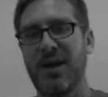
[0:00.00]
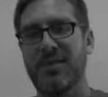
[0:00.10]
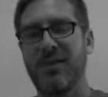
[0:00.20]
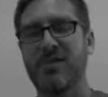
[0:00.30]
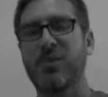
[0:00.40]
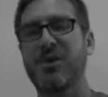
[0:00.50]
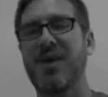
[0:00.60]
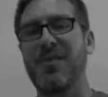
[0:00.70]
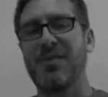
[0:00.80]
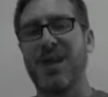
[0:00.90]
and then somewhere
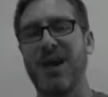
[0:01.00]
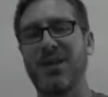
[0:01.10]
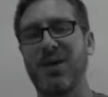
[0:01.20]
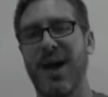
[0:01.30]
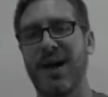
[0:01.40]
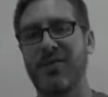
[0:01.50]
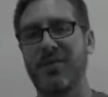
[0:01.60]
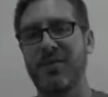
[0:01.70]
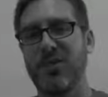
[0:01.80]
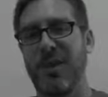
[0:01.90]
down the line
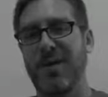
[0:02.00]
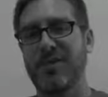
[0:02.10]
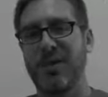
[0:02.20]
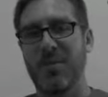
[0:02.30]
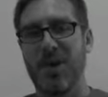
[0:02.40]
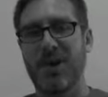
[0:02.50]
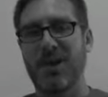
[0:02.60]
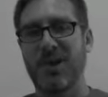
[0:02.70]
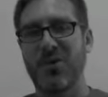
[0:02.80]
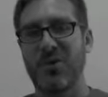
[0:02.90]
you've arrived at a
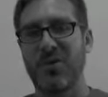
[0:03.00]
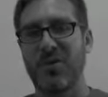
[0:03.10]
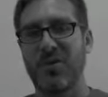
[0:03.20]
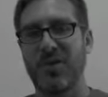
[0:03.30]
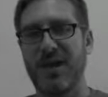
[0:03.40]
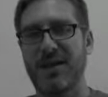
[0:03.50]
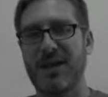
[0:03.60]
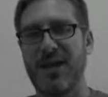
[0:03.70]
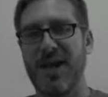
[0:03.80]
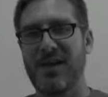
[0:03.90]
marketing goal that
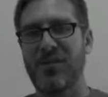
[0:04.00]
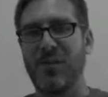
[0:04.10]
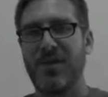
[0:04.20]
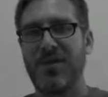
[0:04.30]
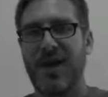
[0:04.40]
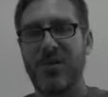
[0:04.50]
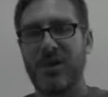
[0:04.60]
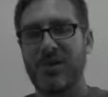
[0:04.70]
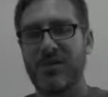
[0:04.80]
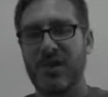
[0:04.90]
connects with that
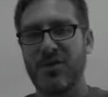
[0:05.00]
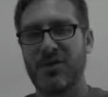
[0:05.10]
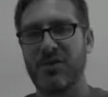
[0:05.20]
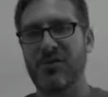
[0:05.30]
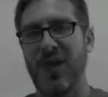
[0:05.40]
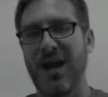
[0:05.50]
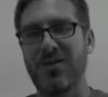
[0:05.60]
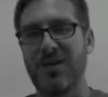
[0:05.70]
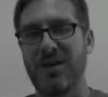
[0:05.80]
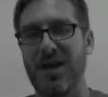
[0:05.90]
organizational
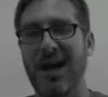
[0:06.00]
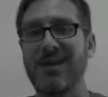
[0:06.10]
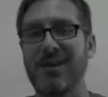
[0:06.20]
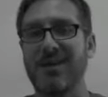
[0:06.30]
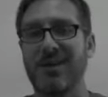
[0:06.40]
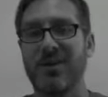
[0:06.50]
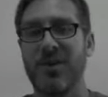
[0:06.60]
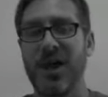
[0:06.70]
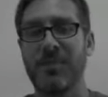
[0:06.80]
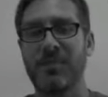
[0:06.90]
strategy, ideally,
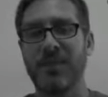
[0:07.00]
right?